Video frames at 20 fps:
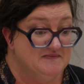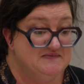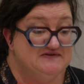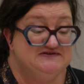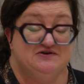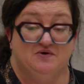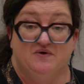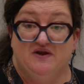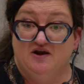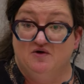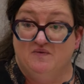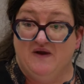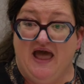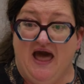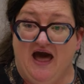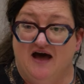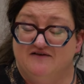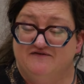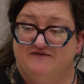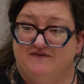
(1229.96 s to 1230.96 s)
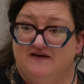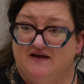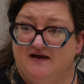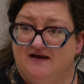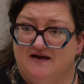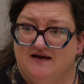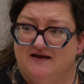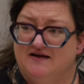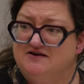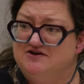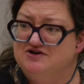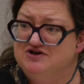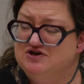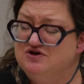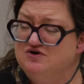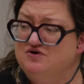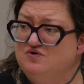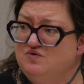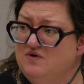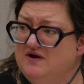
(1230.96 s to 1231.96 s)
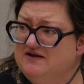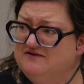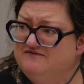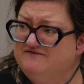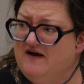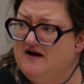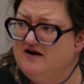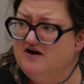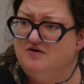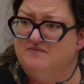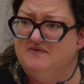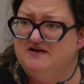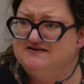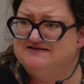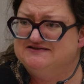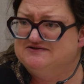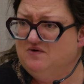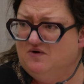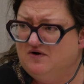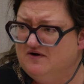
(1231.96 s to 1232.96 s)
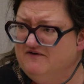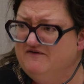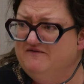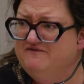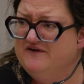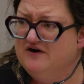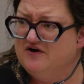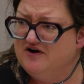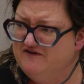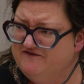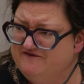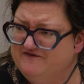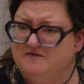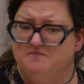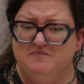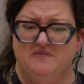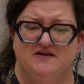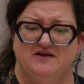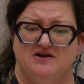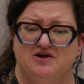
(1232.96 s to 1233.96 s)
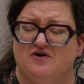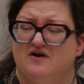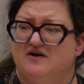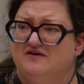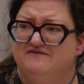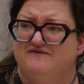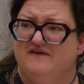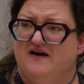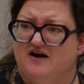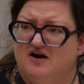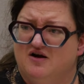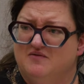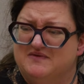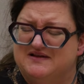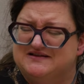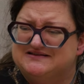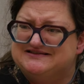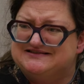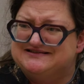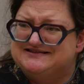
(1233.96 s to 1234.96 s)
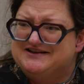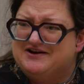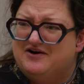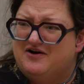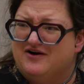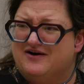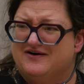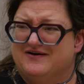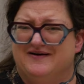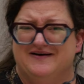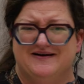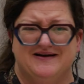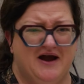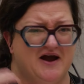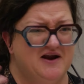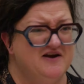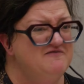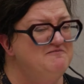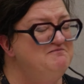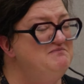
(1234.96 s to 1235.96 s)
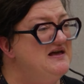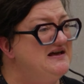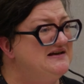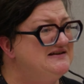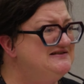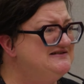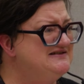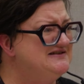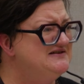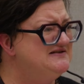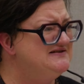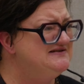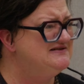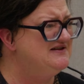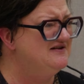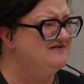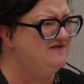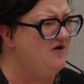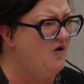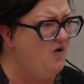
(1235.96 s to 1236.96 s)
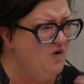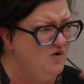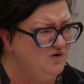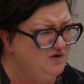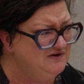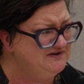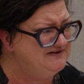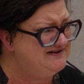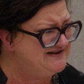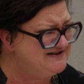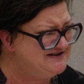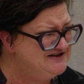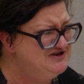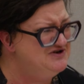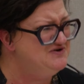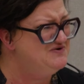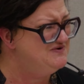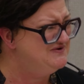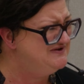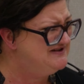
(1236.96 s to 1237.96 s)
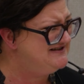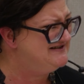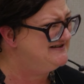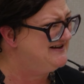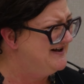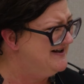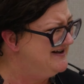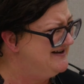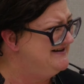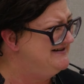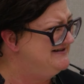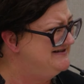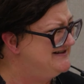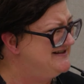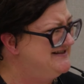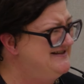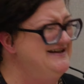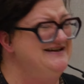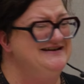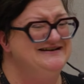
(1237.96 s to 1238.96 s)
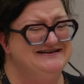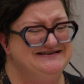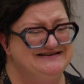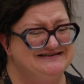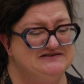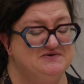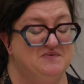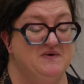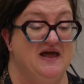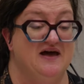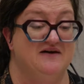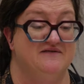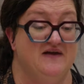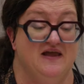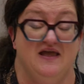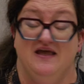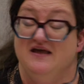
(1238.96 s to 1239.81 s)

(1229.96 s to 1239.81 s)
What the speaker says: So here we have new environments, or very familiar environments, that are kind of mixes of old and new designed things. So we have